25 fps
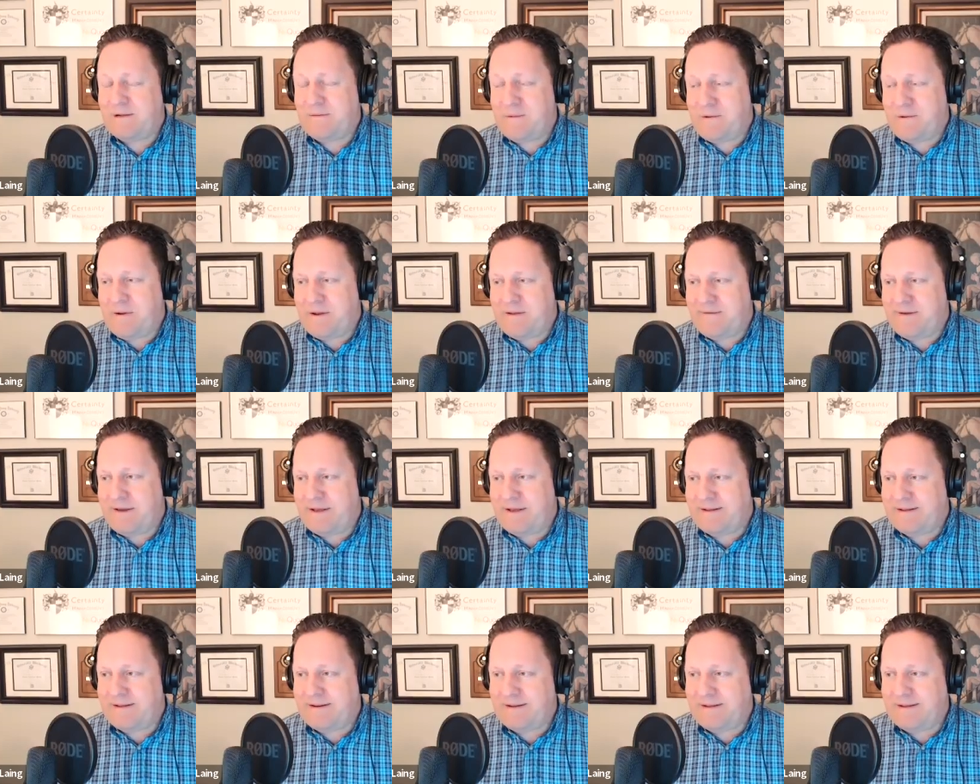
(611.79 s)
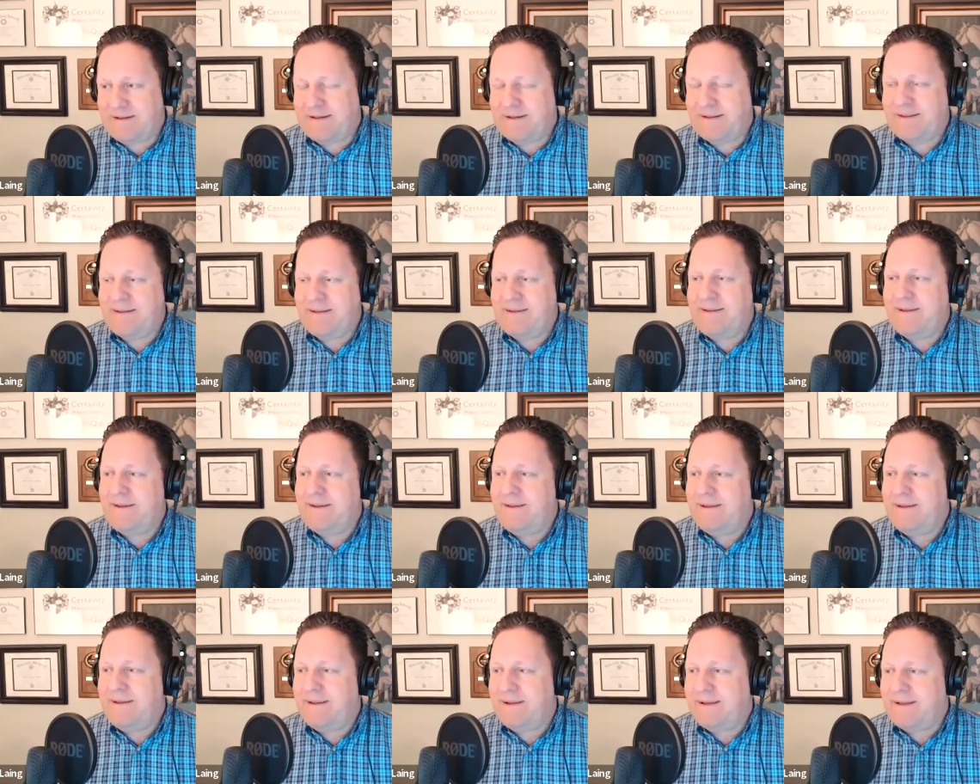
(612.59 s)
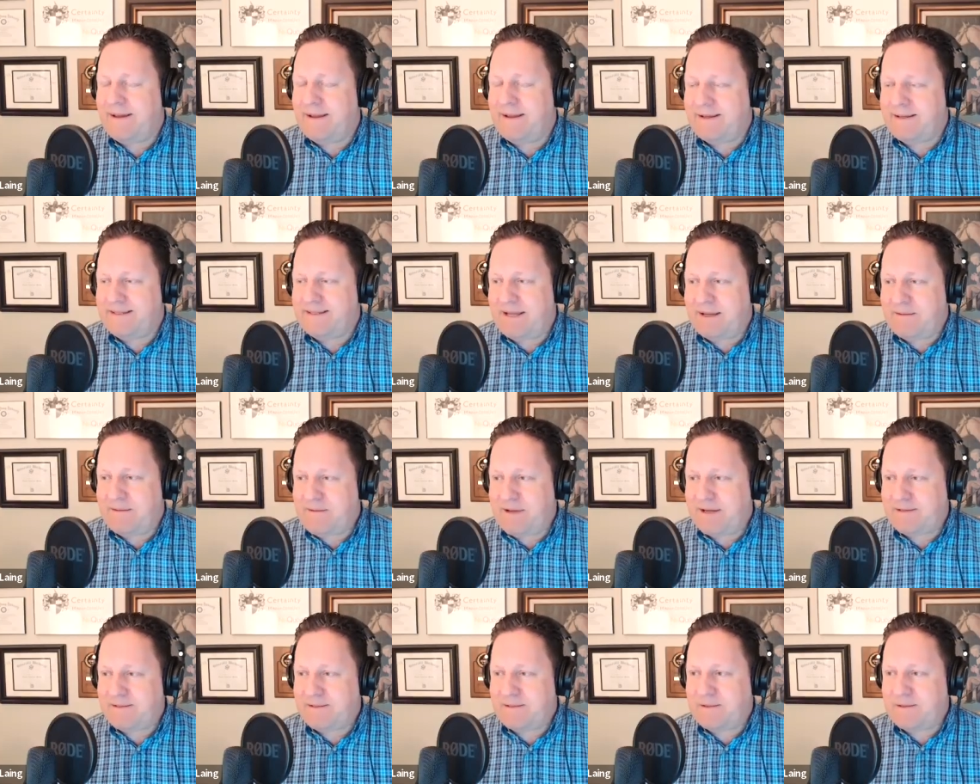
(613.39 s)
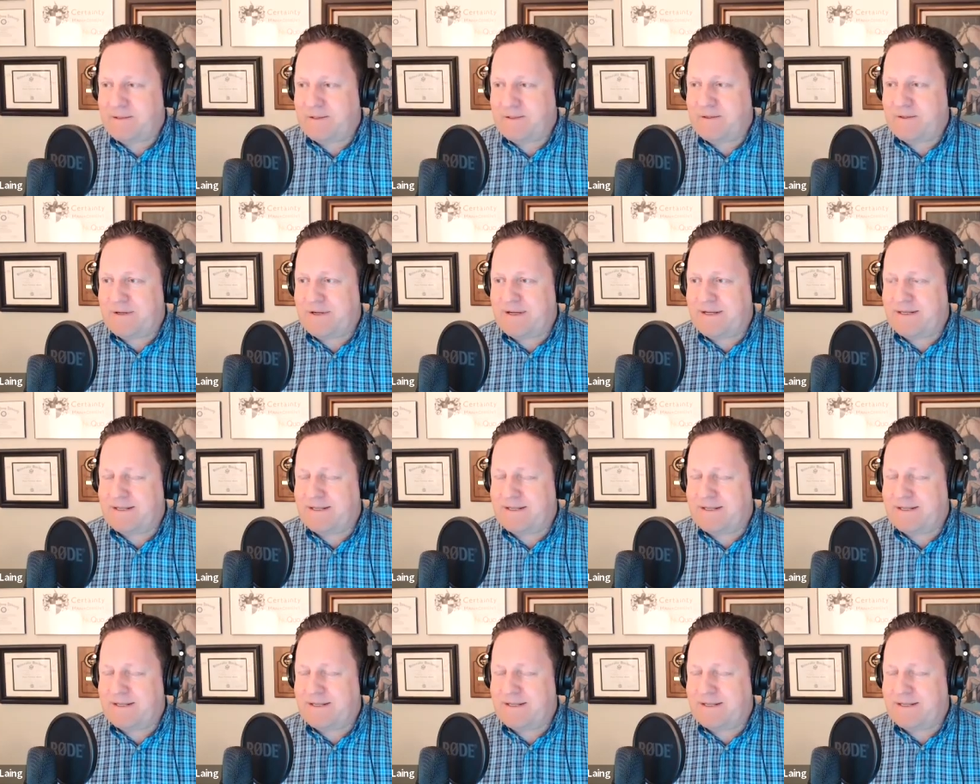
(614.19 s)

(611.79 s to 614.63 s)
My wife had a little kind of same day surgery,